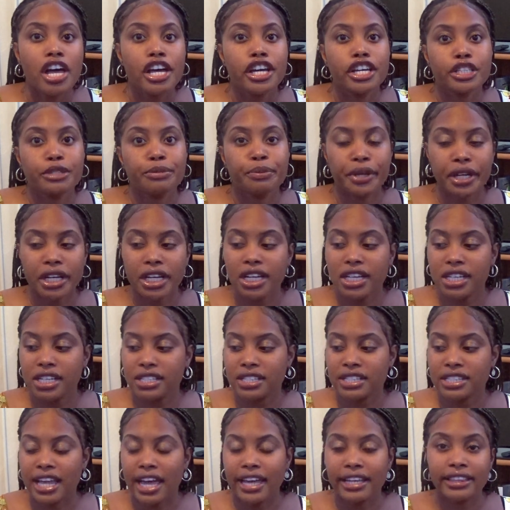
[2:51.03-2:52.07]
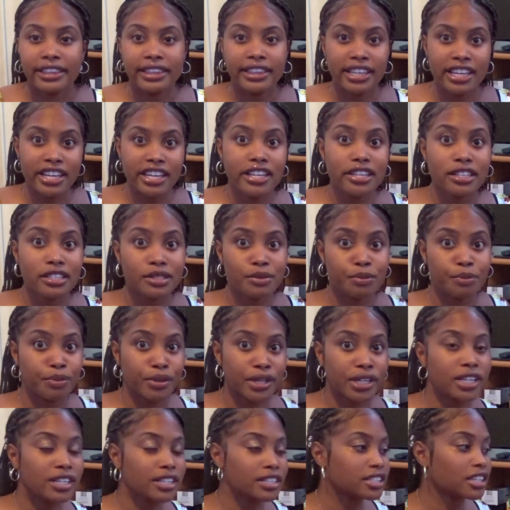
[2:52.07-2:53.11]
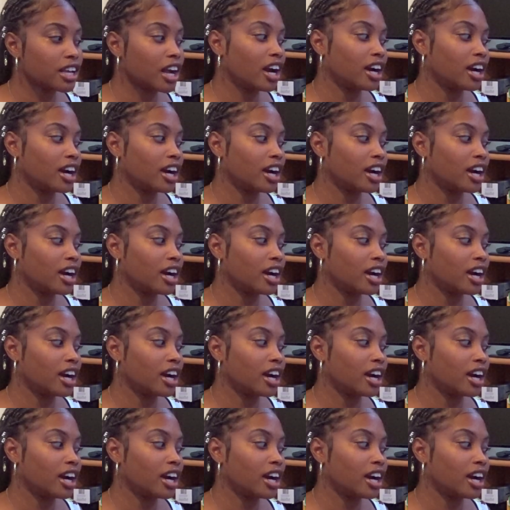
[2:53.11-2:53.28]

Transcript: is because like these books